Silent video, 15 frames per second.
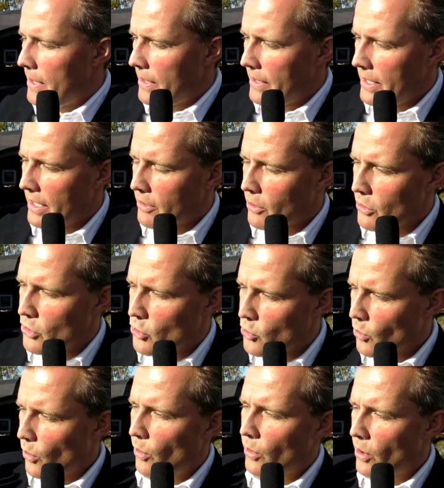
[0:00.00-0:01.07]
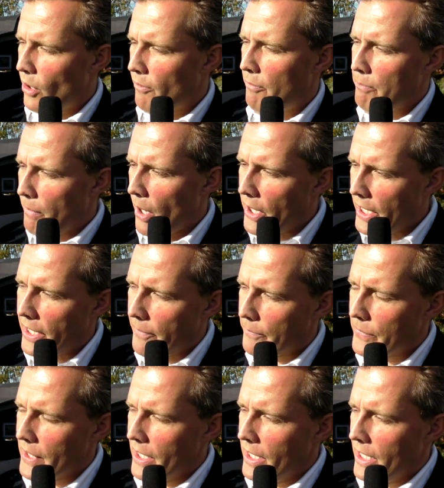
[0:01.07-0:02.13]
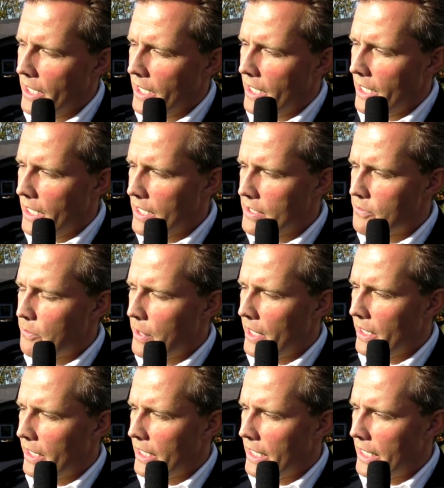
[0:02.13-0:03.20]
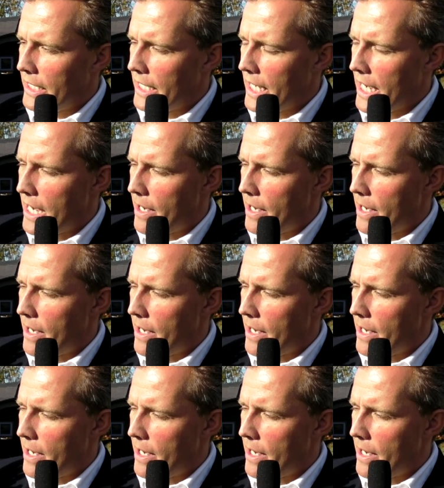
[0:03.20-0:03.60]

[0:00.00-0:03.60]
their control of money is really